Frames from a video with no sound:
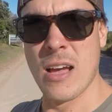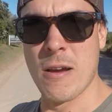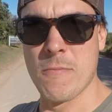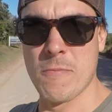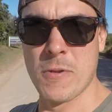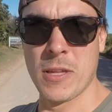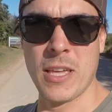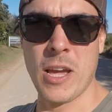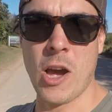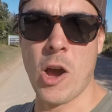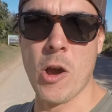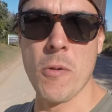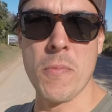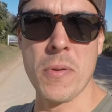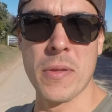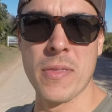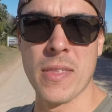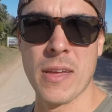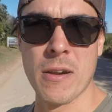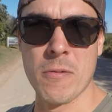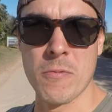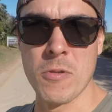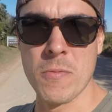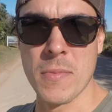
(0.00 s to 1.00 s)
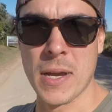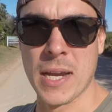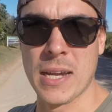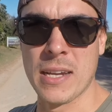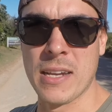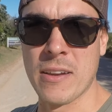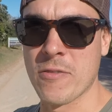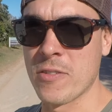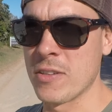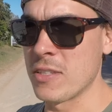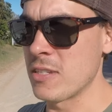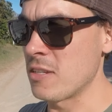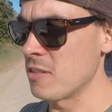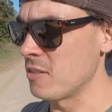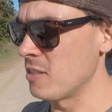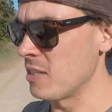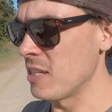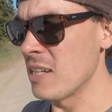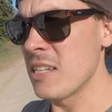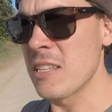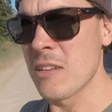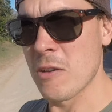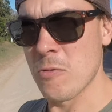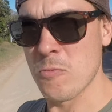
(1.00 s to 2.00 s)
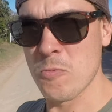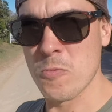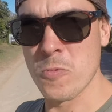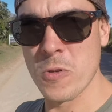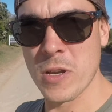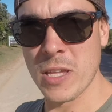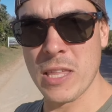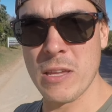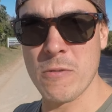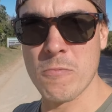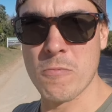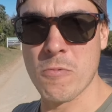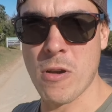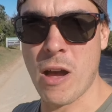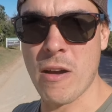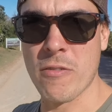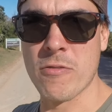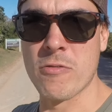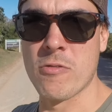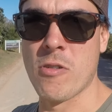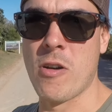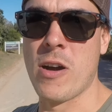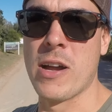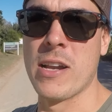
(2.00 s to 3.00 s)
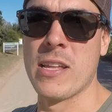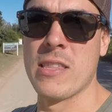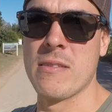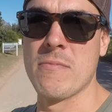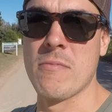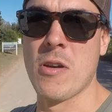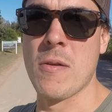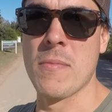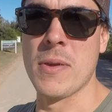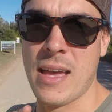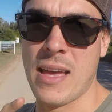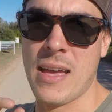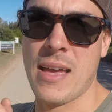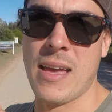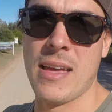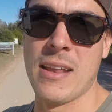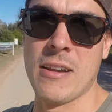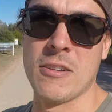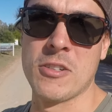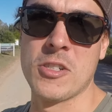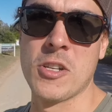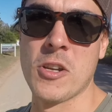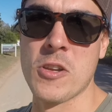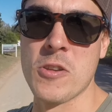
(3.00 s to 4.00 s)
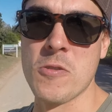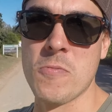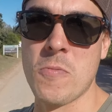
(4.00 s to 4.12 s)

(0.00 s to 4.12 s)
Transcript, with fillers: I'm really hoping that it will make a difference because it is a really rough ride at the moment, and I'll show you